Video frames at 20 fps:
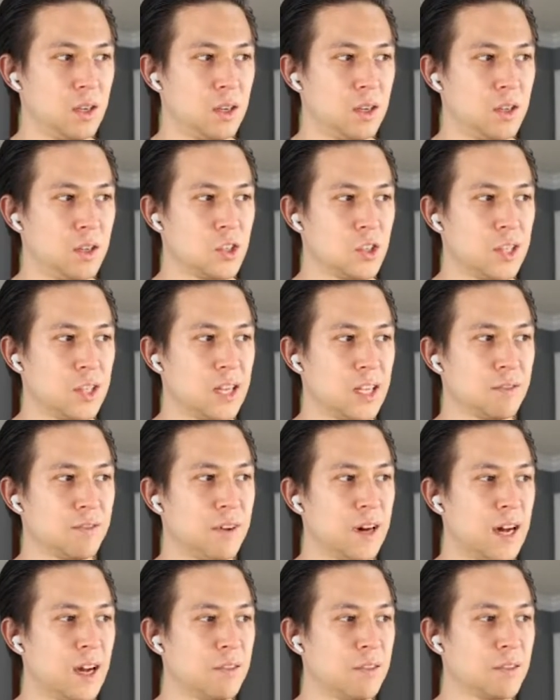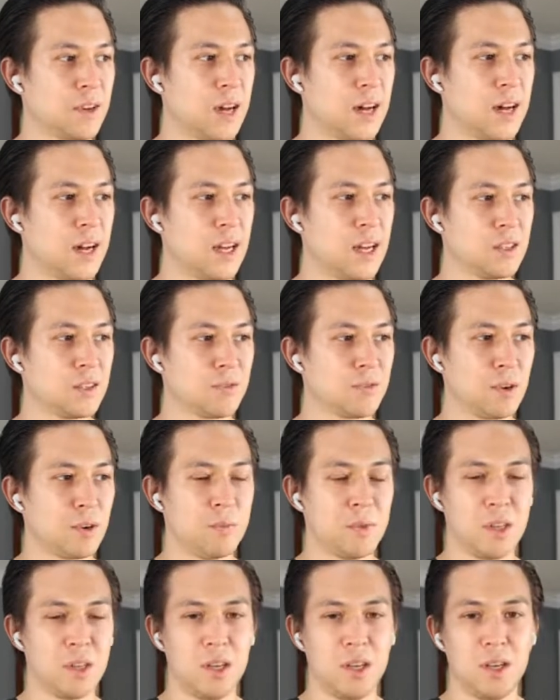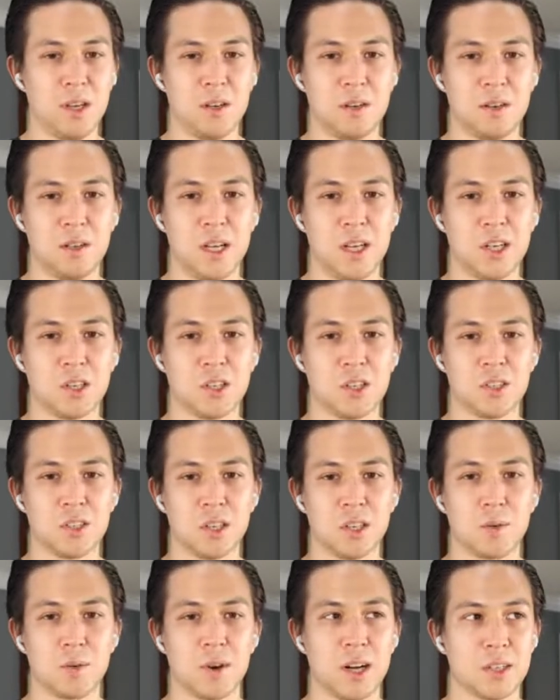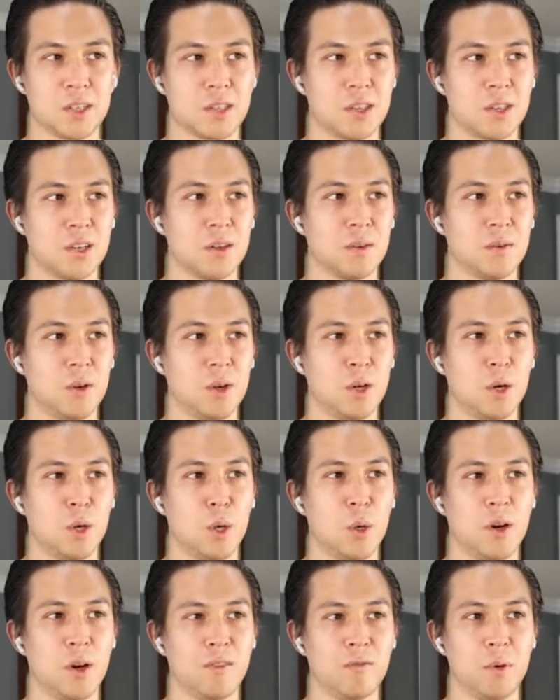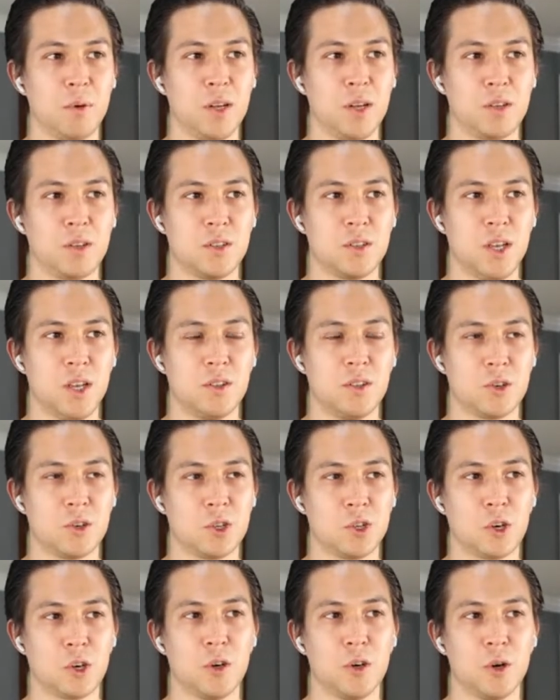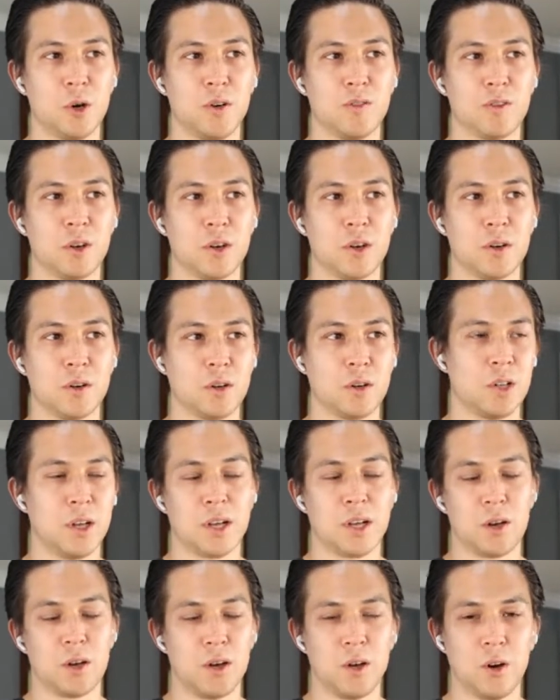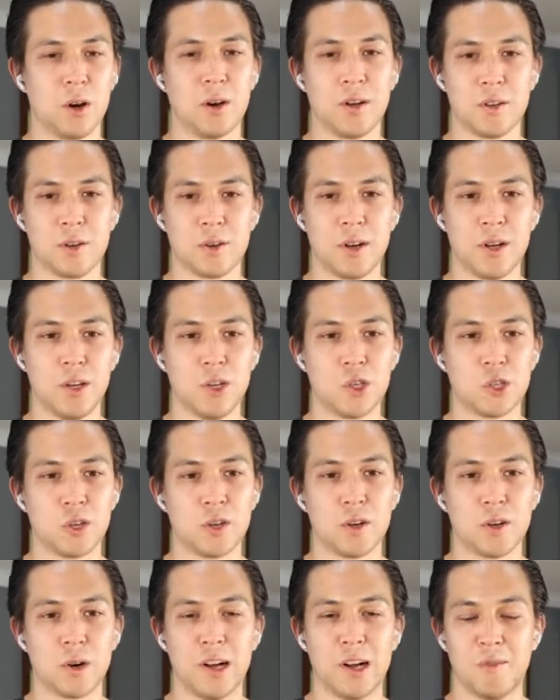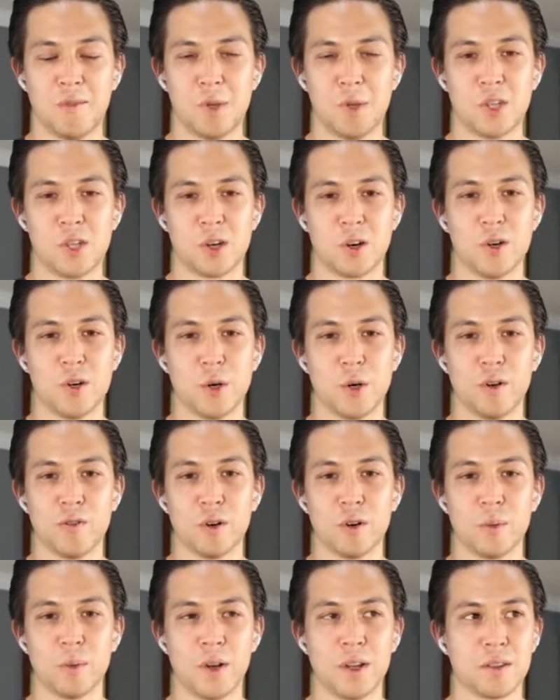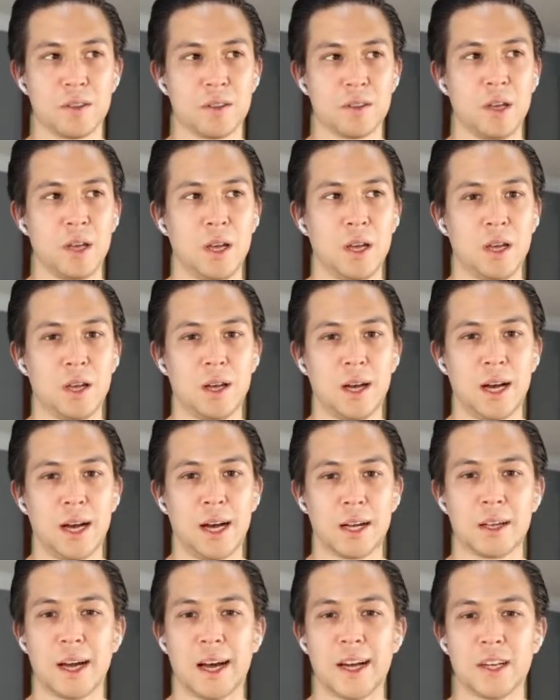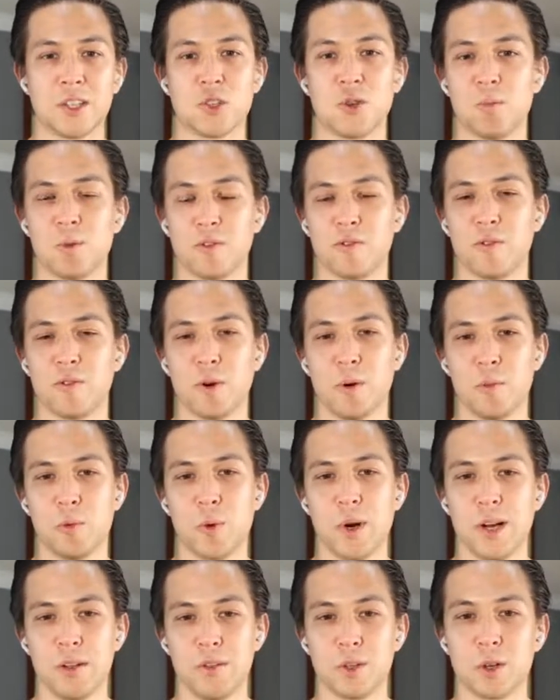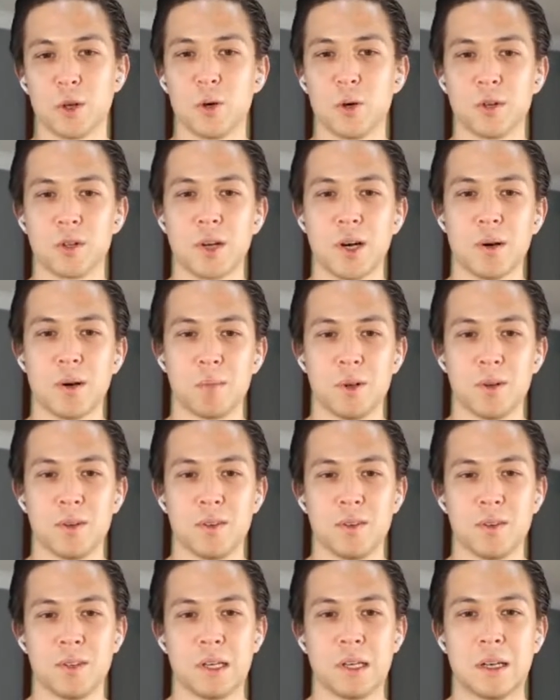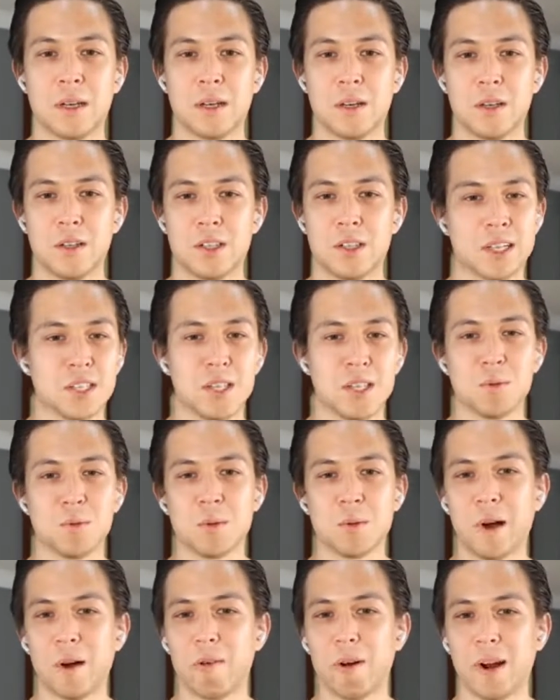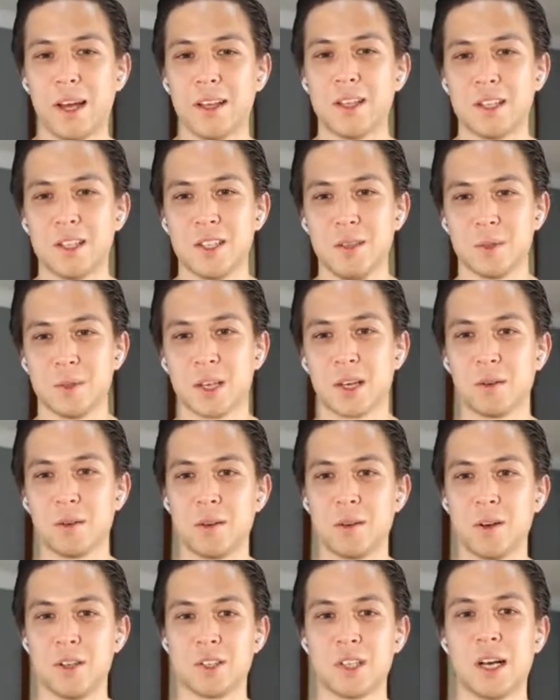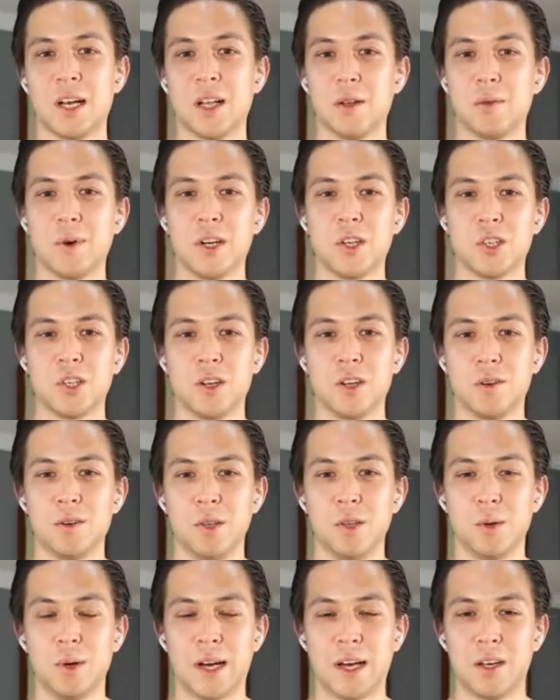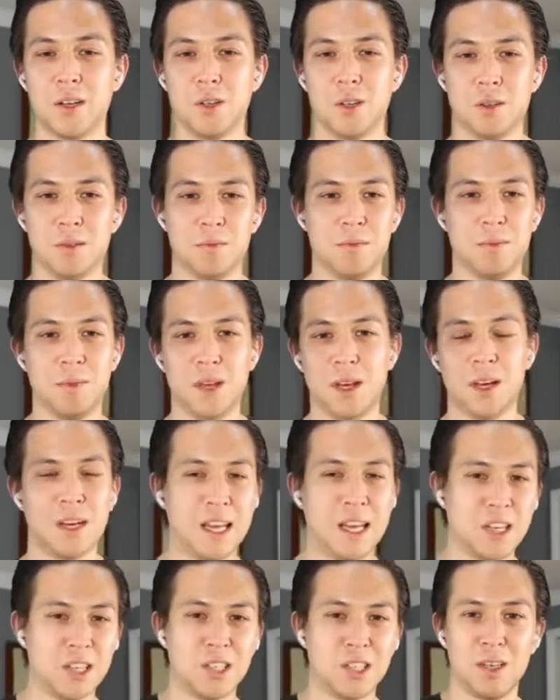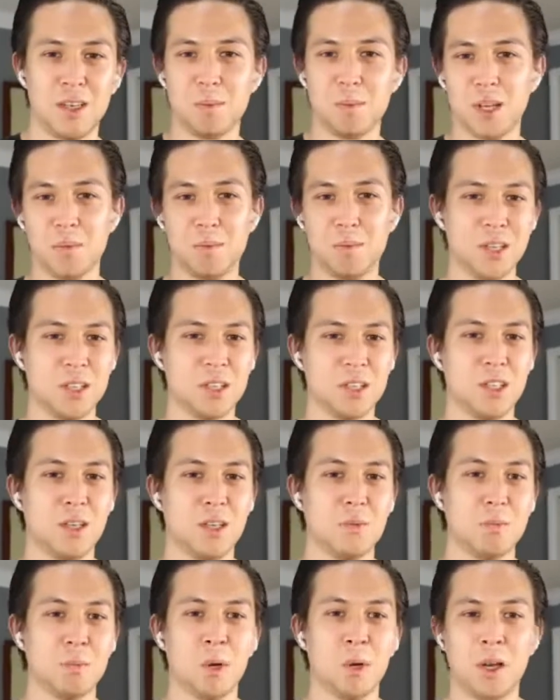So that's 5 guys from the Nations League roster who have been either turned over, like are either injured or have been turned over with guys who performed well in the Gold Cup. So that seems about right. That seems like a solid ratio. You had an A team and a B team.